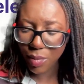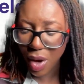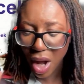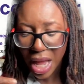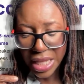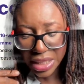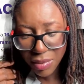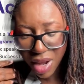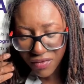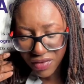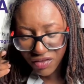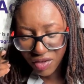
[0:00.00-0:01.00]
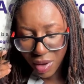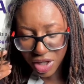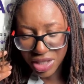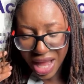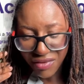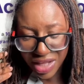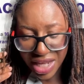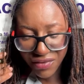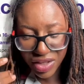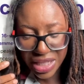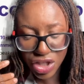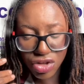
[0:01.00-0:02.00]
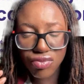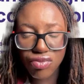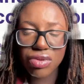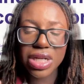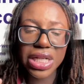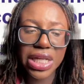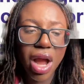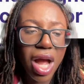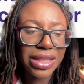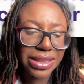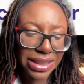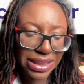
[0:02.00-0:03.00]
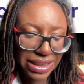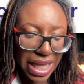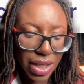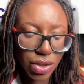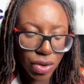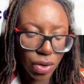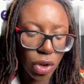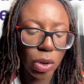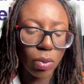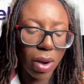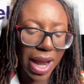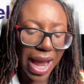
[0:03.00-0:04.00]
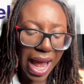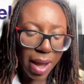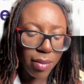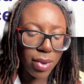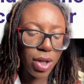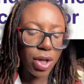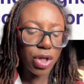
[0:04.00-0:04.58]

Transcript: but the amount of information I've given it to really understand who I am.